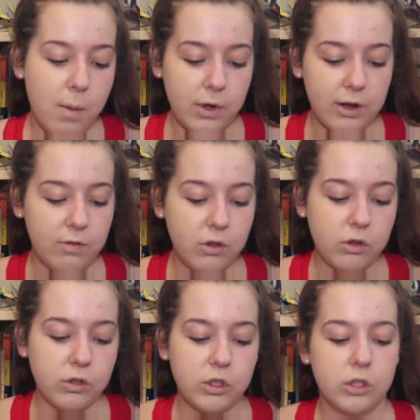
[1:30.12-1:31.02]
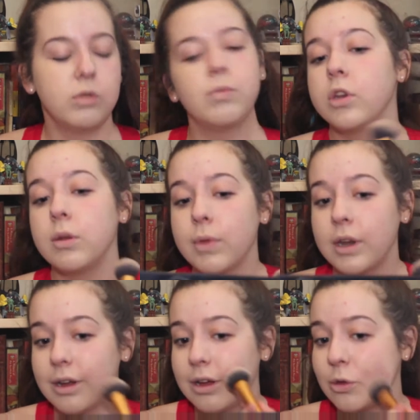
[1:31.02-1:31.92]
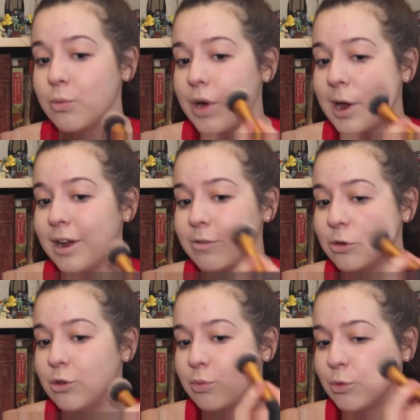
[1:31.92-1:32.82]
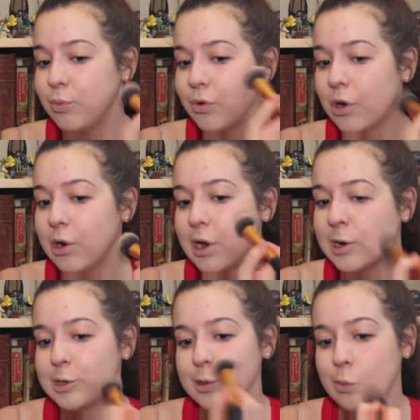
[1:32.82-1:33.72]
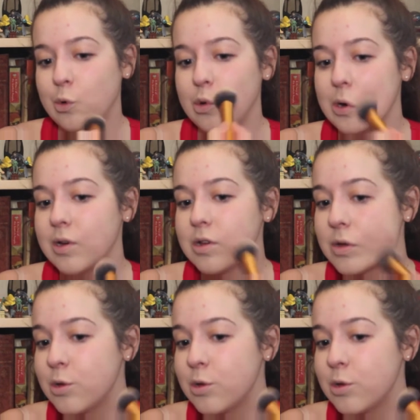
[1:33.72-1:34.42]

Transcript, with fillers: But if you use just a beauty blender, you might have to use more product and more